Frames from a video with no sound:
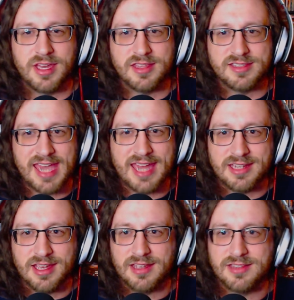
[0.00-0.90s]
Zat
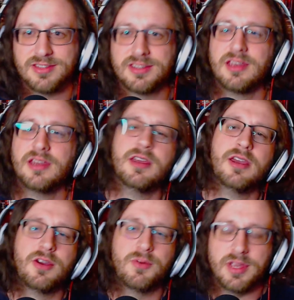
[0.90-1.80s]
guns,
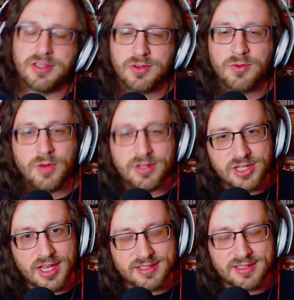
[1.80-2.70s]
which one
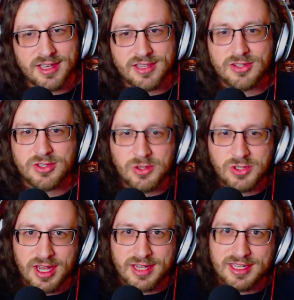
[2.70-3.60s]
shot stuns, two
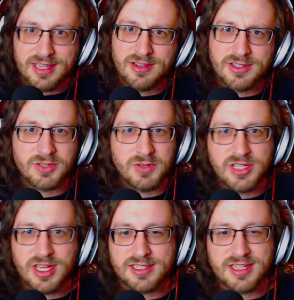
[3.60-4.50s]
shot kills, three
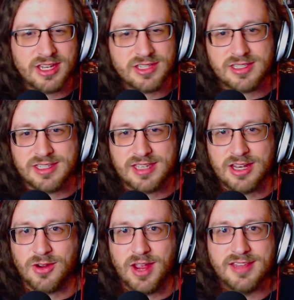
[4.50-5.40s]
shots
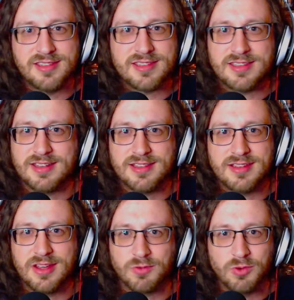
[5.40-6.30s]
disintegrates,
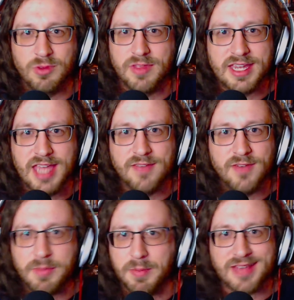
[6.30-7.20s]
a rule they gave
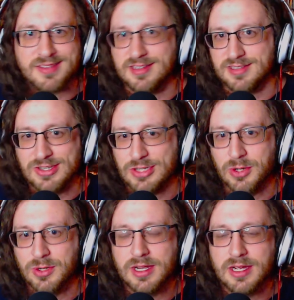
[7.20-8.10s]
up about season
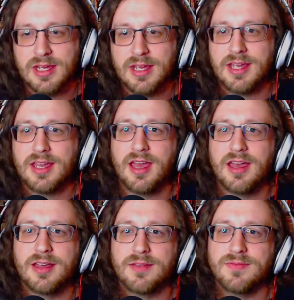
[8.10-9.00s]
two.
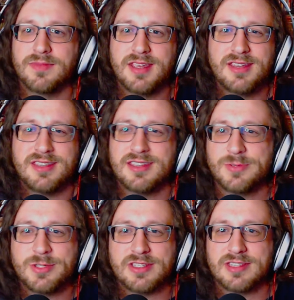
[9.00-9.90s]
It
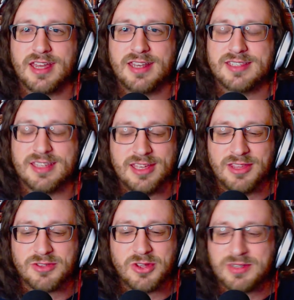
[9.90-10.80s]
was just kind of silly.
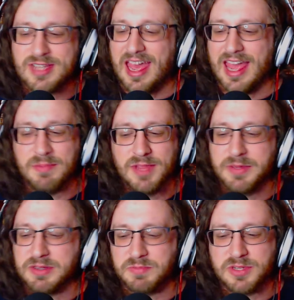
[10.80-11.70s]
There's no time
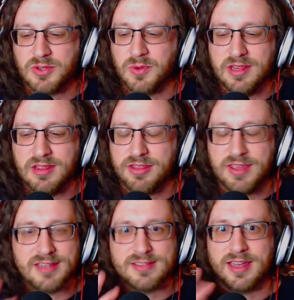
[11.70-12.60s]
limit between the
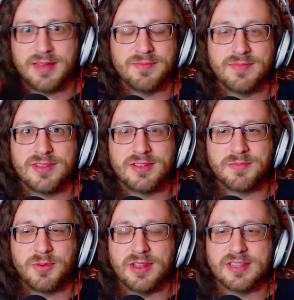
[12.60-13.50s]
things. There's
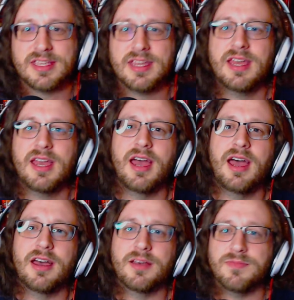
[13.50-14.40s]
pointless.
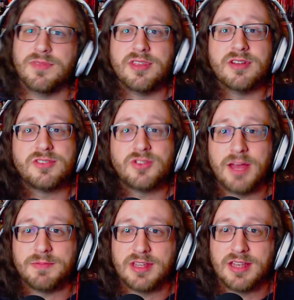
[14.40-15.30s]
They're
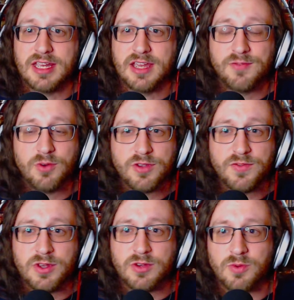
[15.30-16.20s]
trapped in like a force
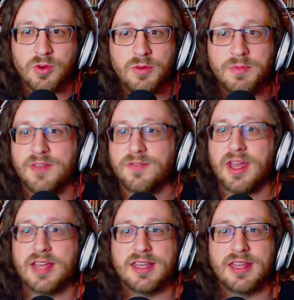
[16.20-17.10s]
field room. They
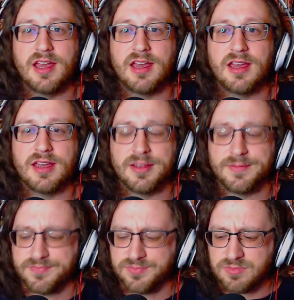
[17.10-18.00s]
find a
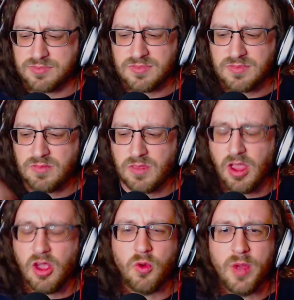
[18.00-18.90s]

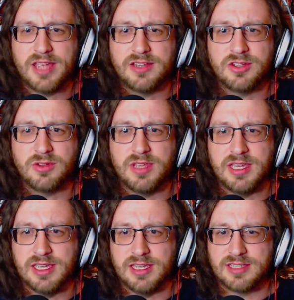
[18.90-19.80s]
way into
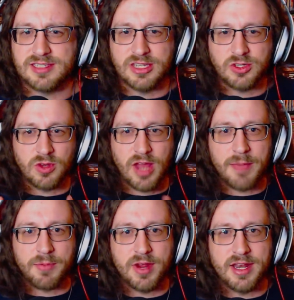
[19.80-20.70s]
the central
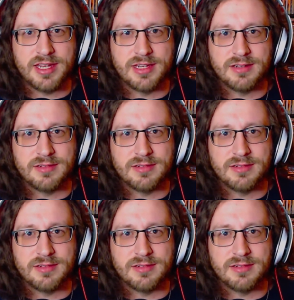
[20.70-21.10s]
operating,